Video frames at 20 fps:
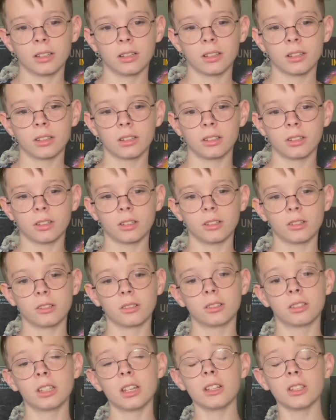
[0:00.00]
So
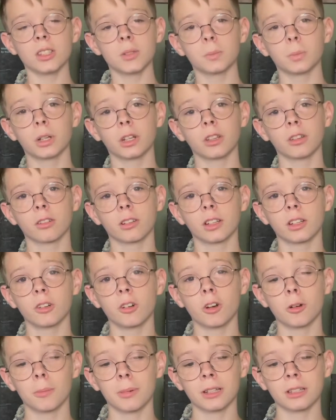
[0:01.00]
since Mercury
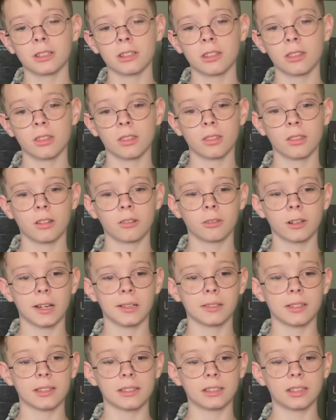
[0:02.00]
orbits
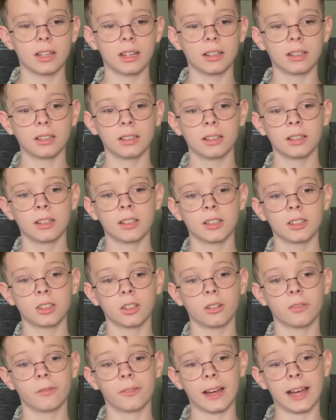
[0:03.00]
around the Sun
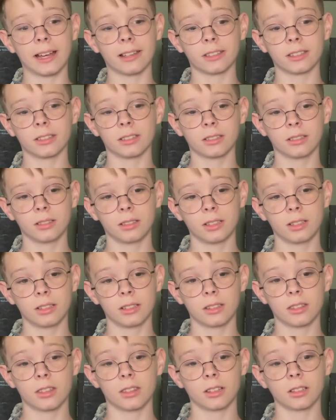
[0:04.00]
so fast, it
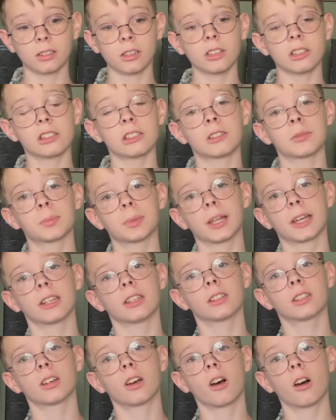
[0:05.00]
is the closest
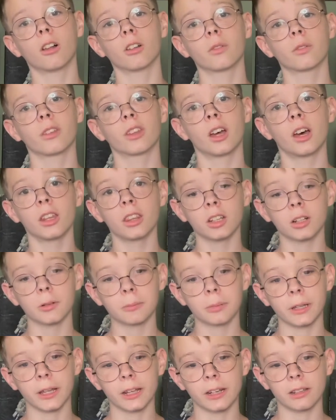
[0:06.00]
planet to all the other
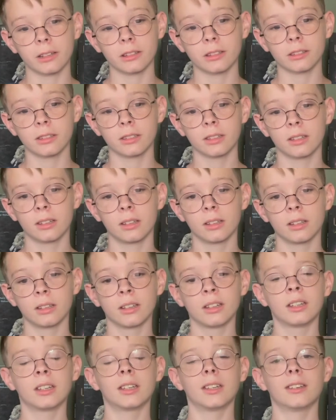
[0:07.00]
planets.
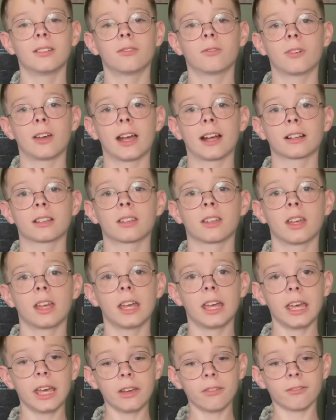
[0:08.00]
In fact,
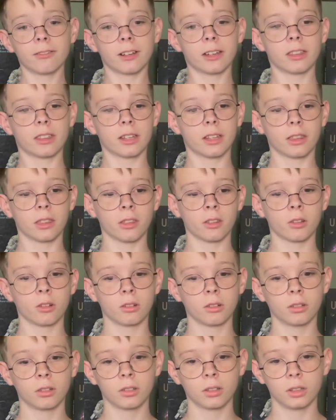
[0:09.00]
everything
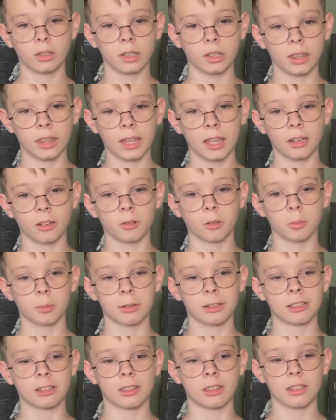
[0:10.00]
that
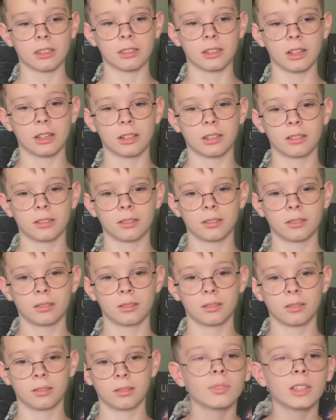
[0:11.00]
orbits the Sun.
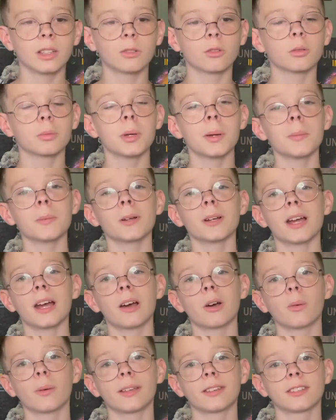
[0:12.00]
And remember
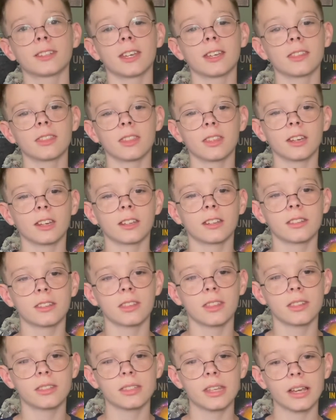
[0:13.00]
how we said that it's
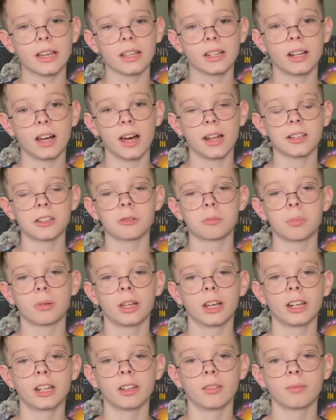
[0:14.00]
the second hottest
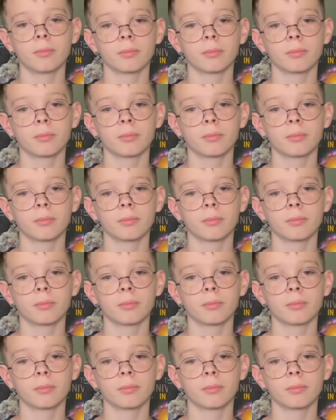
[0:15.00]
planet?